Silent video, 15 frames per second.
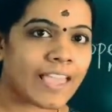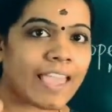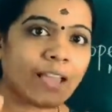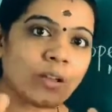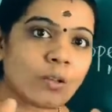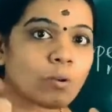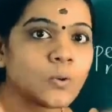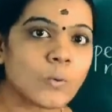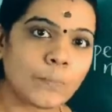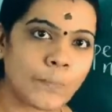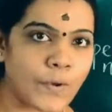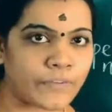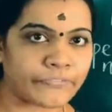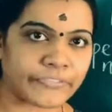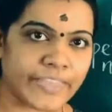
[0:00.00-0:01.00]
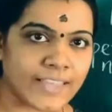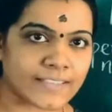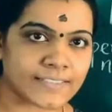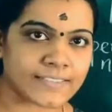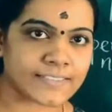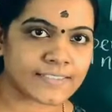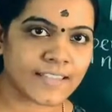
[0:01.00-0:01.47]
A group of
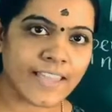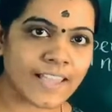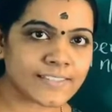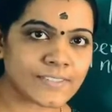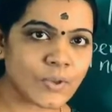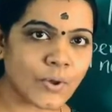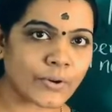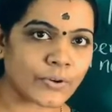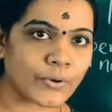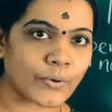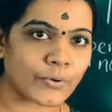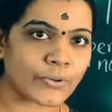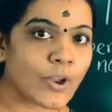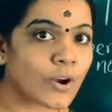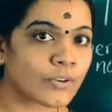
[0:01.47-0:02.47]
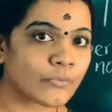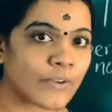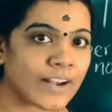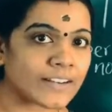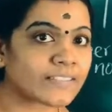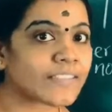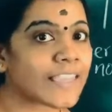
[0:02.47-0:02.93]
things. Yes or no? Not
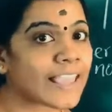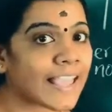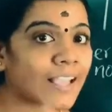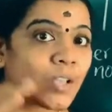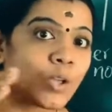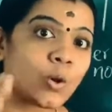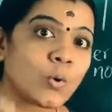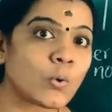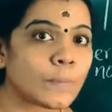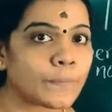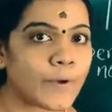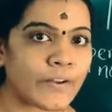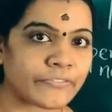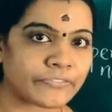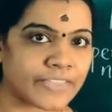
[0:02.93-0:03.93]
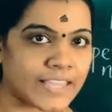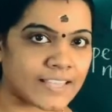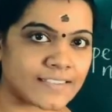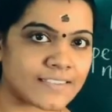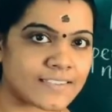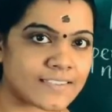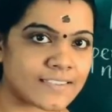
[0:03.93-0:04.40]
one thing, a group of
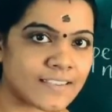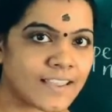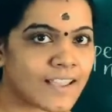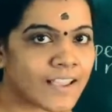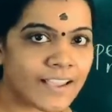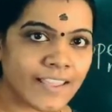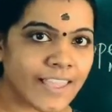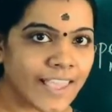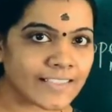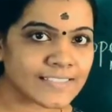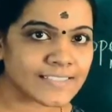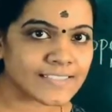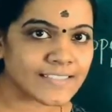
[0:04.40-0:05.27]
things. Yes.